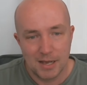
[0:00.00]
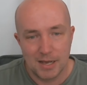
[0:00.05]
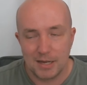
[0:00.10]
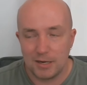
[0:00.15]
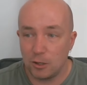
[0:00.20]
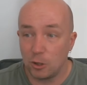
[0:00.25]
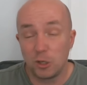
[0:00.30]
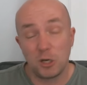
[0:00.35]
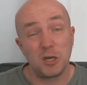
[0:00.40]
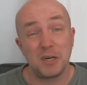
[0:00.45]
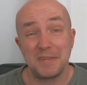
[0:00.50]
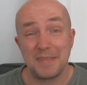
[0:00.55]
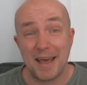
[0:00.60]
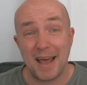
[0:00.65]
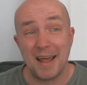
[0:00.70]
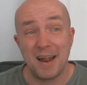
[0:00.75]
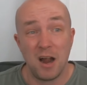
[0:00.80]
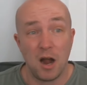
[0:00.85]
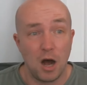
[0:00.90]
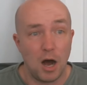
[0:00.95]
And not only
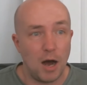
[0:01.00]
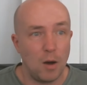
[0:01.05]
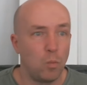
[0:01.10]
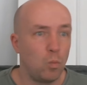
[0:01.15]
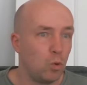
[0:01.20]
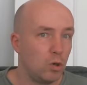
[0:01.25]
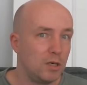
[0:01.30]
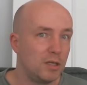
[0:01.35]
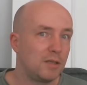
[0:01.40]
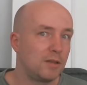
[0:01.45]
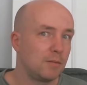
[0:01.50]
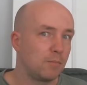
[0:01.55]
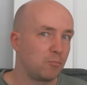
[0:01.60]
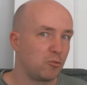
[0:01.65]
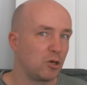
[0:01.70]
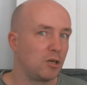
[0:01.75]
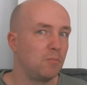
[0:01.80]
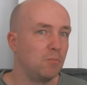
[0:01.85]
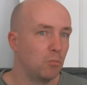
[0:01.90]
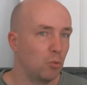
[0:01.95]
that, I wanted to
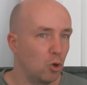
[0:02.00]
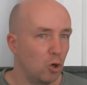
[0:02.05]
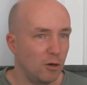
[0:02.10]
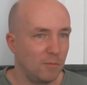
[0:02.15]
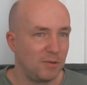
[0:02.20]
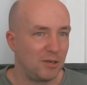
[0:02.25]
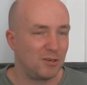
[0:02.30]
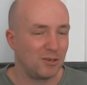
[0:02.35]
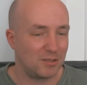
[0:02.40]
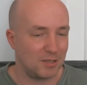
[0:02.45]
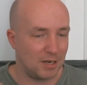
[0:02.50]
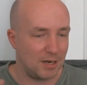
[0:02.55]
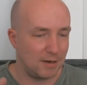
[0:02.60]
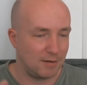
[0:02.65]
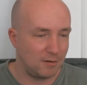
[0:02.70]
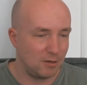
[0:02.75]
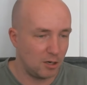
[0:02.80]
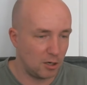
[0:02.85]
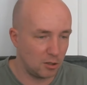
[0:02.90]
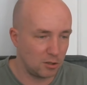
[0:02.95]
bring more because
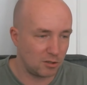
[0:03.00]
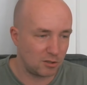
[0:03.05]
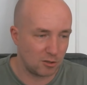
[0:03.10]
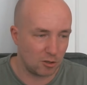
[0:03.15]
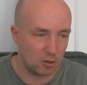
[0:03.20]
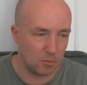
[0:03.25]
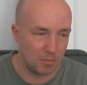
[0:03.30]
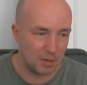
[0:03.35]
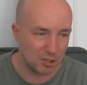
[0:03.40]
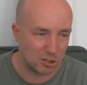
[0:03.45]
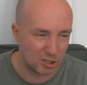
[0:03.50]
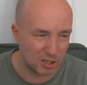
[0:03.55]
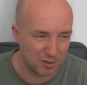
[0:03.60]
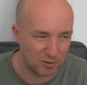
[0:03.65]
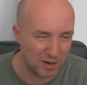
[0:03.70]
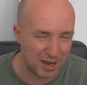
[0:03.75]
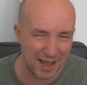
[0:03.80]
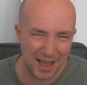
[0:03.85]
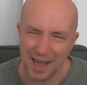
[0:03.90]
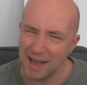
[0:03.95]
I noticed on my
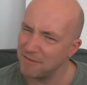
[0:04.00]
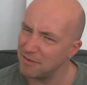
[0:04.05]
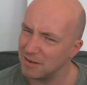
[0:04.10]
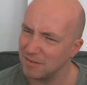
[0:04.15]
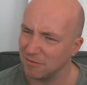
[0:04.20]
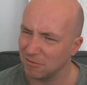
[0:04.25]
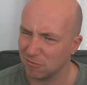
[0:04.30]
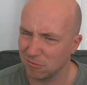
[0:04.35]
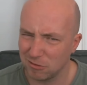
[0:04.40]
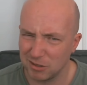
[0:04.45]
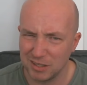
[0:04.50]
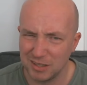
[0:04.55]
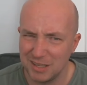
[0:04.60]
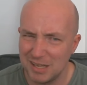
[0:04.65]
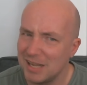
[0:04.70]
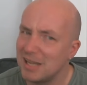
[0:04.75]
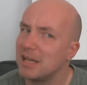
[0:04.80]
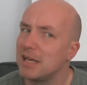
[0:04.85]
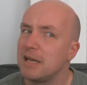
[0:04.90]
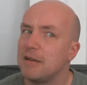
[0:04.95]
channel I haven't
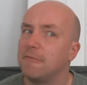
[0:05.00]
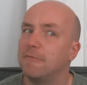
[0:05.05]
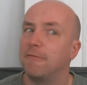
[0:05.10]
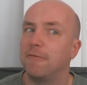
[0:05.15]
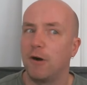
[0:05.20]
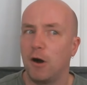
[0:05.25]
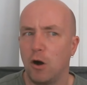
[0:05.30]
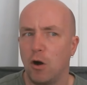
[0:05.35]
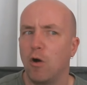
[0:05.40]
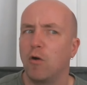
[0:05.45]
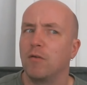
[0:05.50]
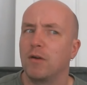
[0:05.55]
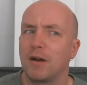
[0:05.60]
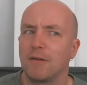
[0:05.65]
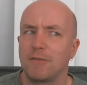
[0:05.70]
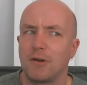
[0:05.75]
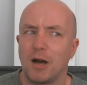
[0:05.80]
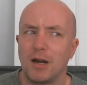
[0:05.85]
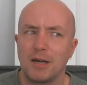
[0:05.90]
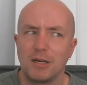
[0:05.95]
really evolved.
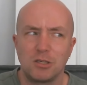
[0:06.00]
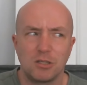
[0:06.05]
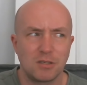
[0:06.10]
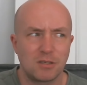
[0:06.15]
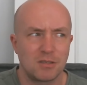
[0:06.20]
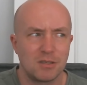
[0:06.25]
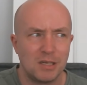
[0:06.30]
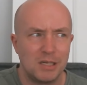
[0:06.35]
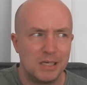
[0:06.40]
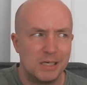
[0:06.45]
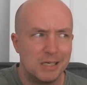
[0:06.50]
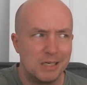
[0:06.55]
I've kind of just